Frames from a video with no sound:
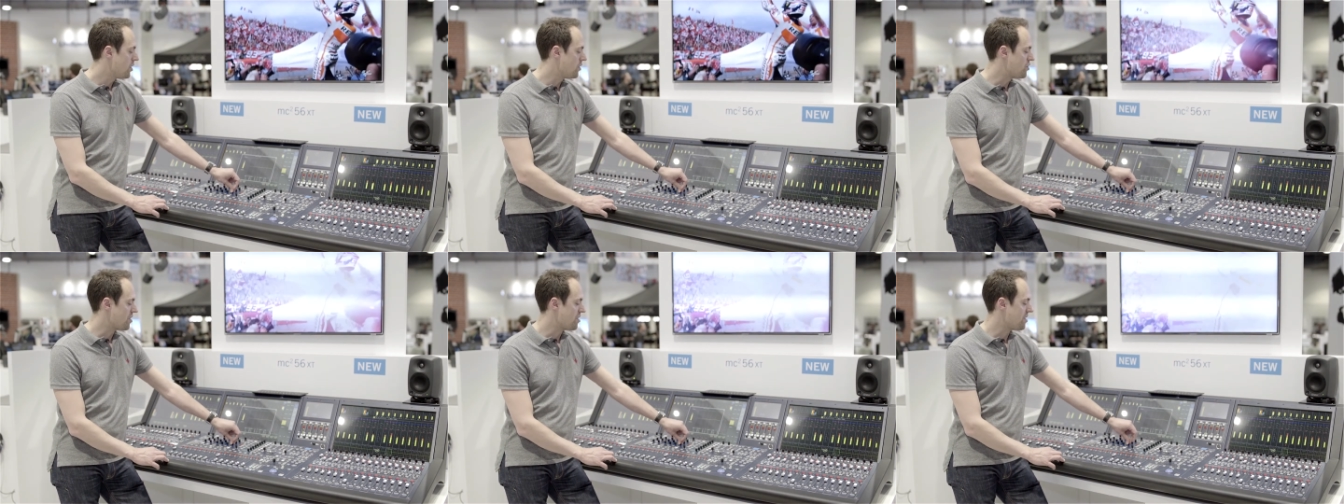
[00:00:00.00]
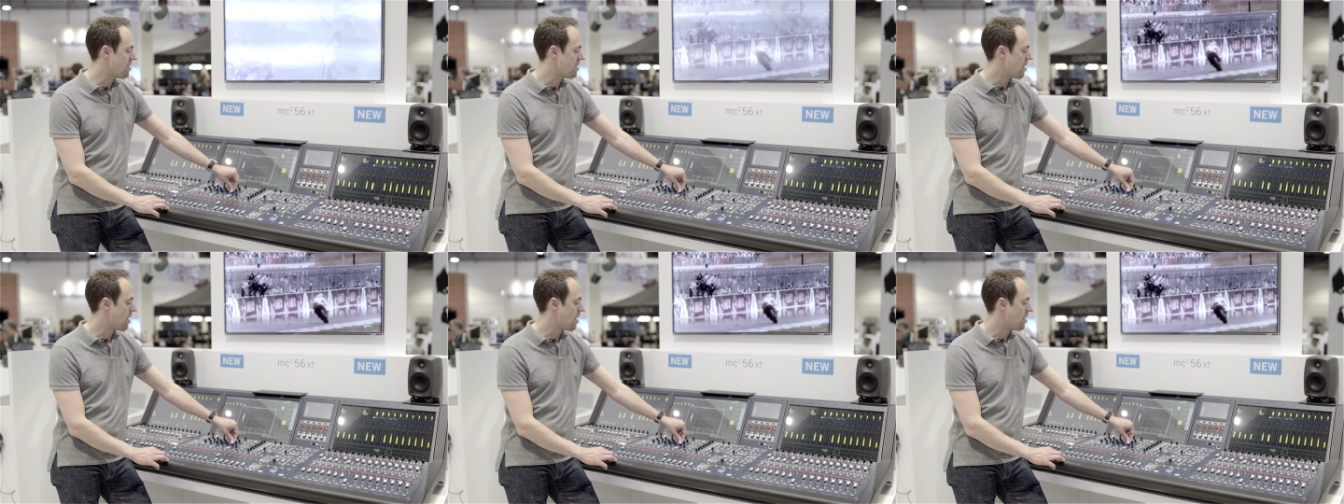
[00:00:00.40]
you
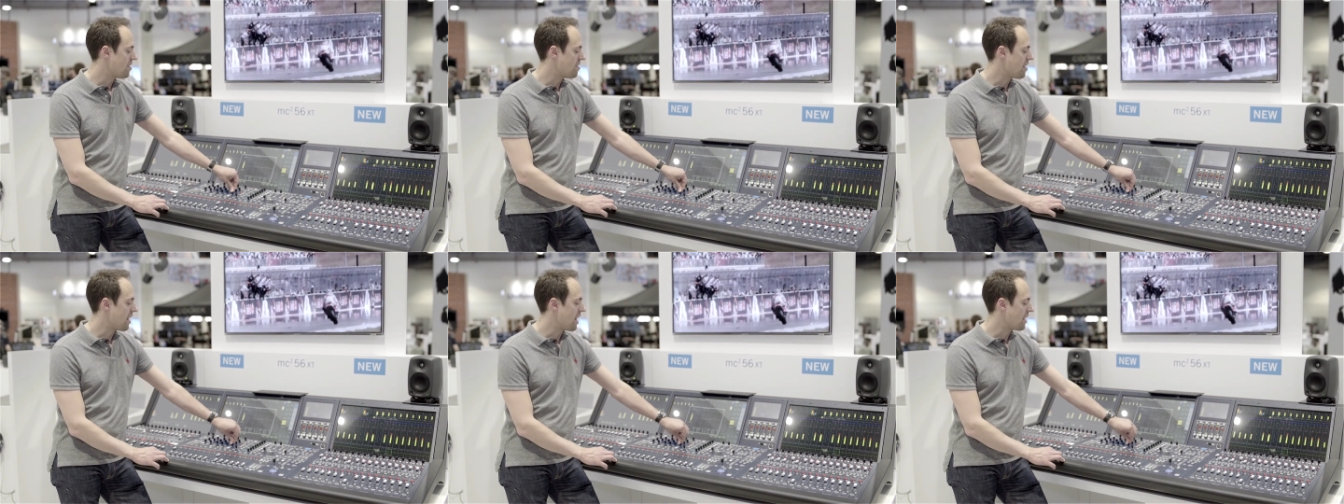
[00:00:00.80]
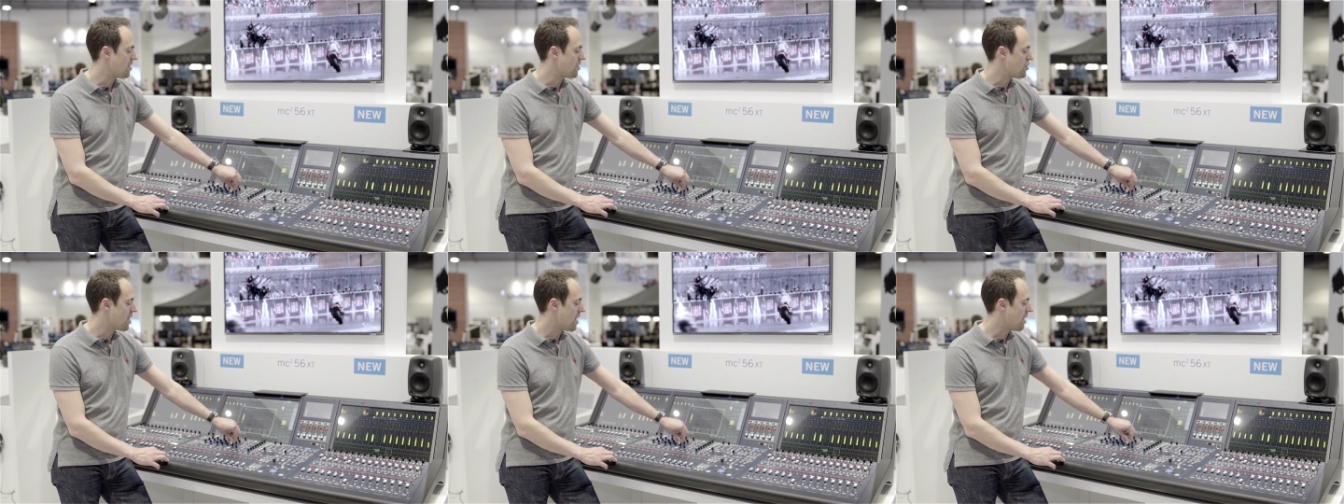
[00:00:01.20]
just select
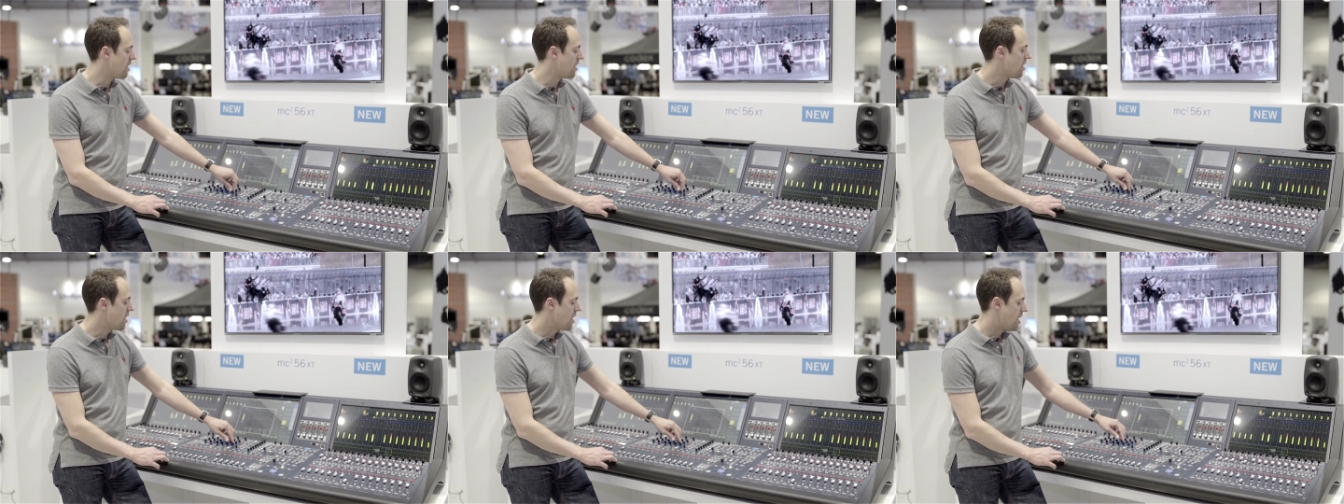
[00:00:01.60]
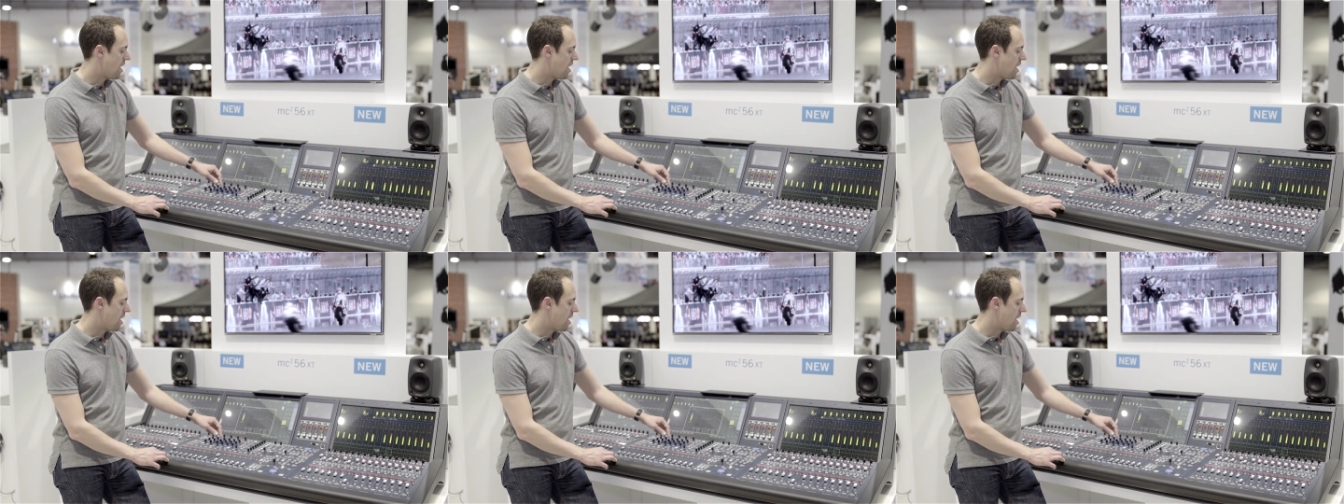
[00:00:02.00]
the channel,